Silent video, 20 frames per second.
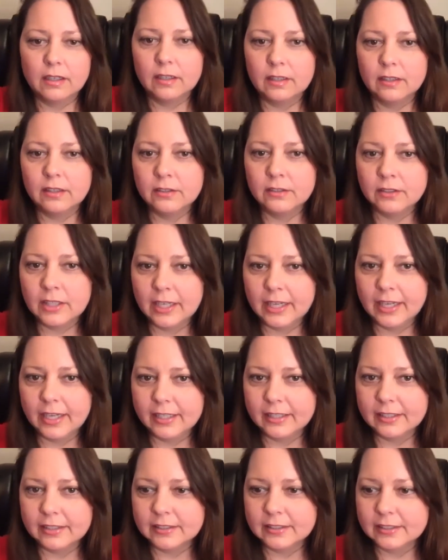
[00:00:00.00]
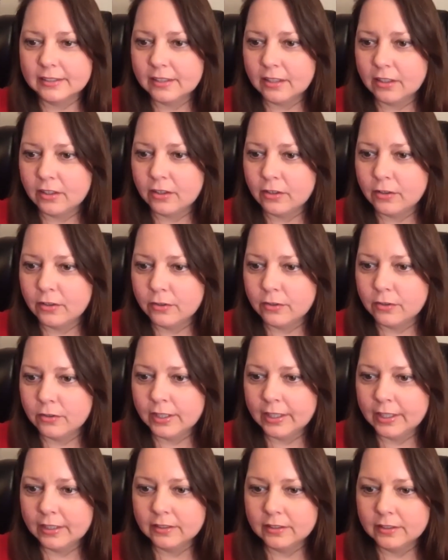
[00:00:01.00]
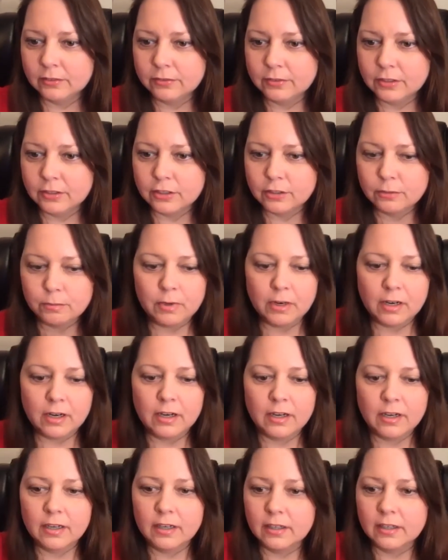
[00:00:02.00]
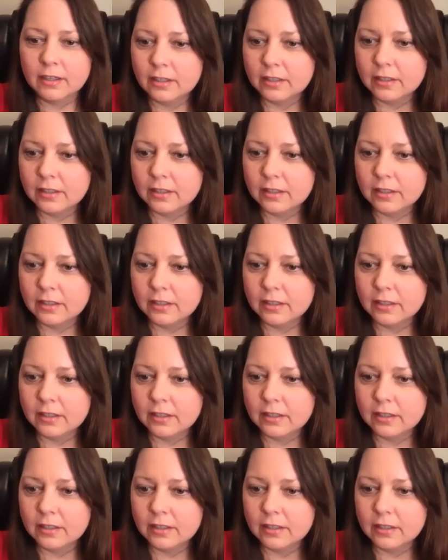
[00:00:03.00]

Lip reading: Okay, so here's the first part.